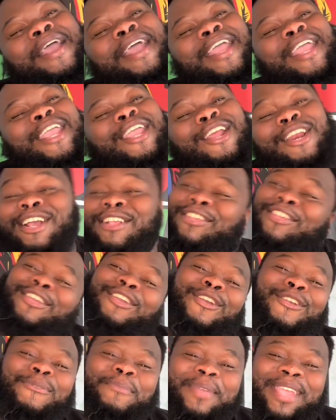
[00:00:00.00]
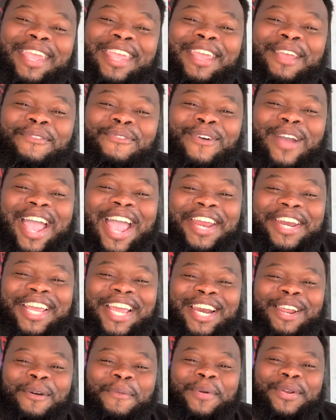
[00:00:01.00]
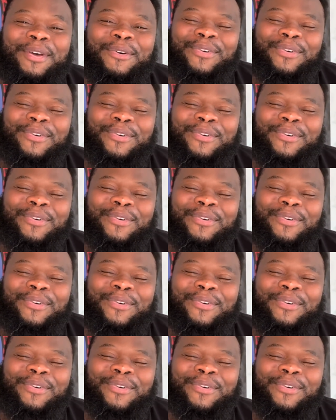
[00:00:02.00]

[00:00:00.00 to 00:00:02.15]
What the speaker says: You'll excuse me for adding a little bit